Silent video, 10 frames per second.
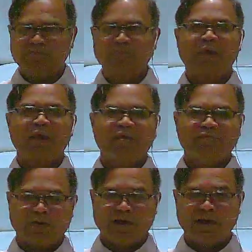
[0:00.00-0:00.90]
Let's
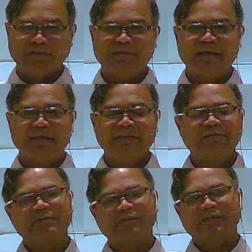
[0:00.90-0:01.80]
pray for
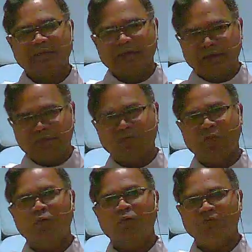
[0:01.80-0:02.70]
ourselves
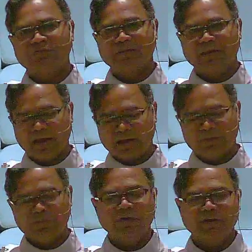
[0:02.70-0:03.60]
and for those
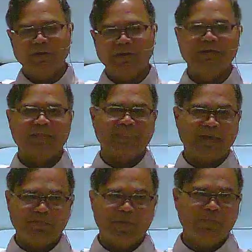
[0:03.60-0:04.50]
in our
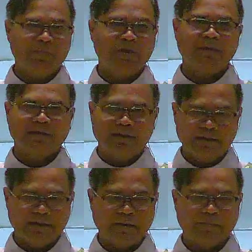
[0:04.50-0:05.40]
community that may
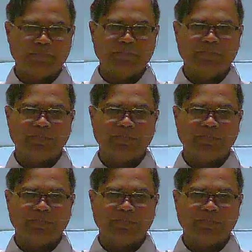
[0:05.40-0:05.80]
be hurting.